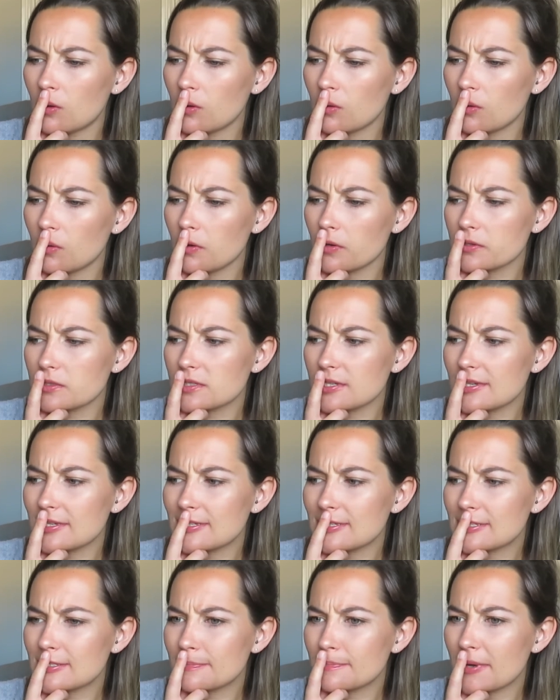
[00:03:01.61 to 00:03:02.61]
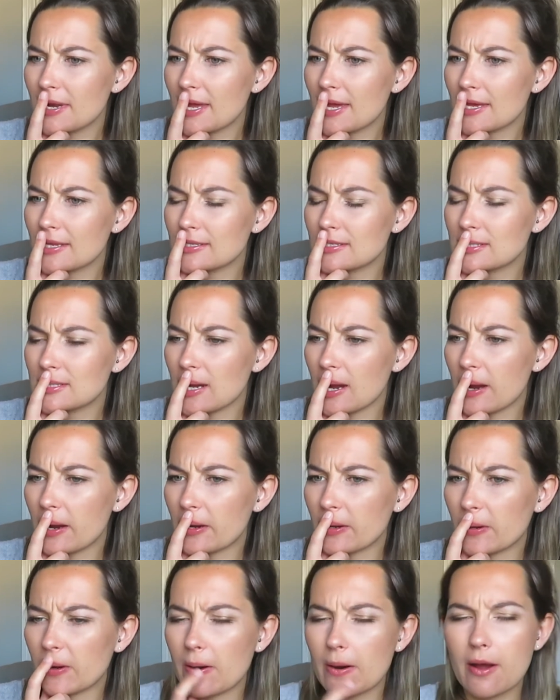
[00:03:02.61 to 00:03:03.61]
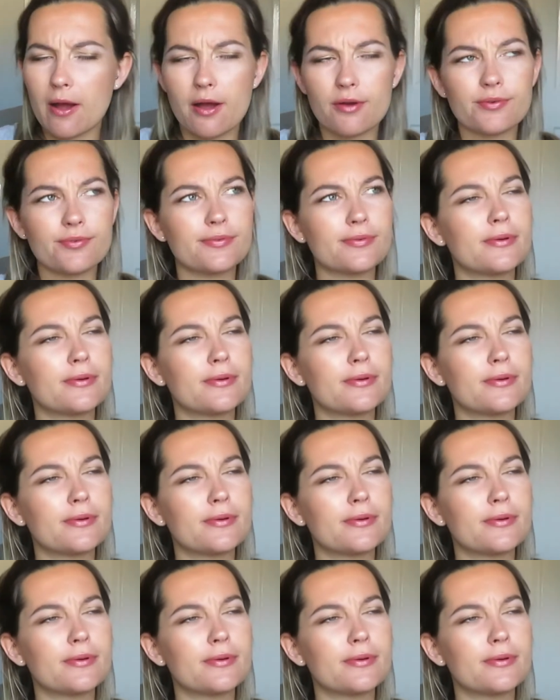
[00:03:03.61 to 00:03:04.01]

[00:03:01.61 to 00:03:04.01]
What's a split digraph?